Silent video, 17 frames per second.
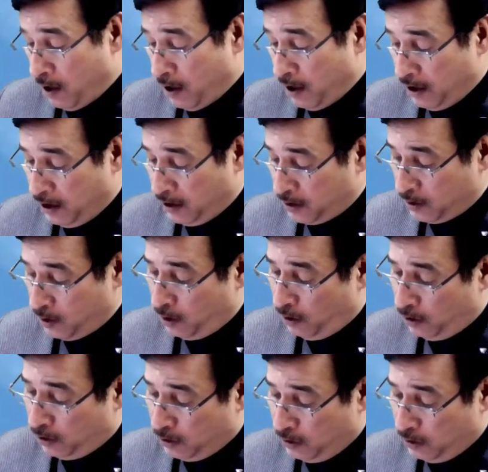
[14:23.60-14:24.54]
is
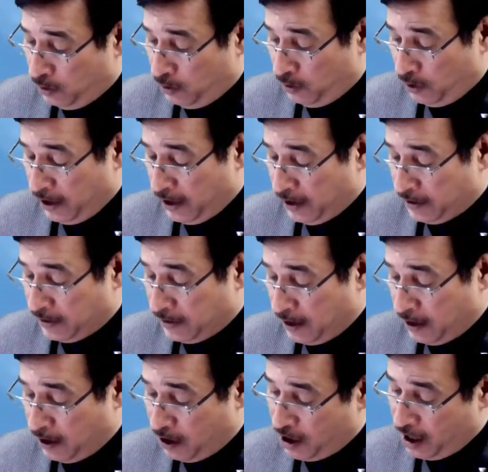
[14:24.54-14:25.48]
also known as
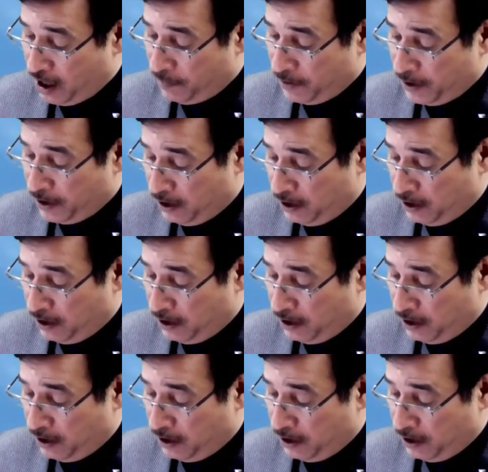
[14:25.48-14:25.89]
capital